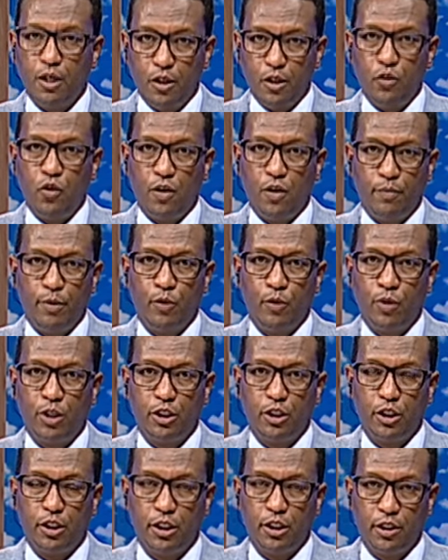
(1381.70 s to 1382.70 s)
You have been
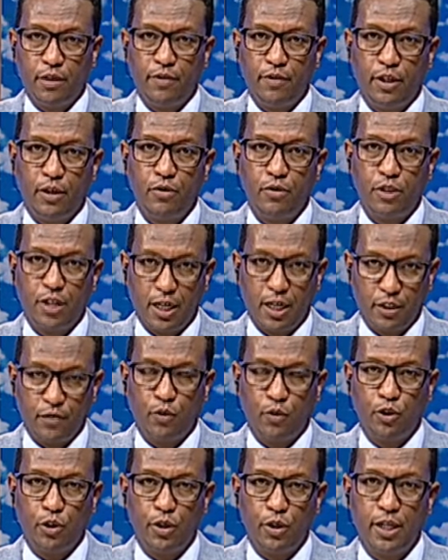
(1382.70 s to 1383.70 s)
watching ETV News. Thanks
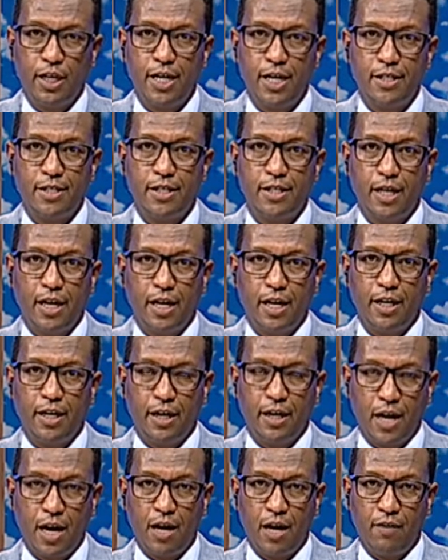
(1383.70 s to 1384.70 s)
for joining us
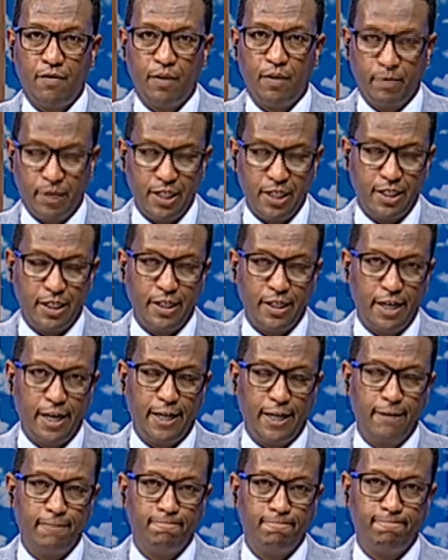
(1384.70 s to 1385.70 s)
and have a pleasant
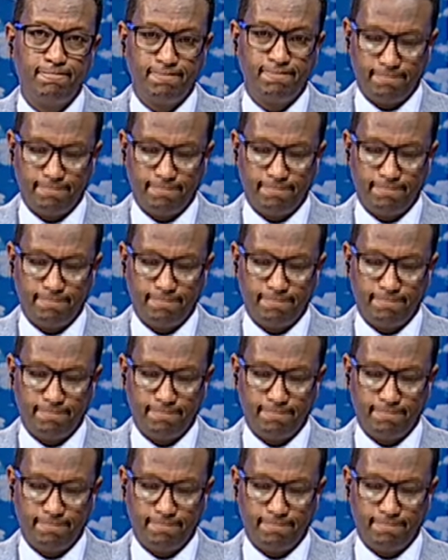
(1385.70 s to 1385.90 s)
day.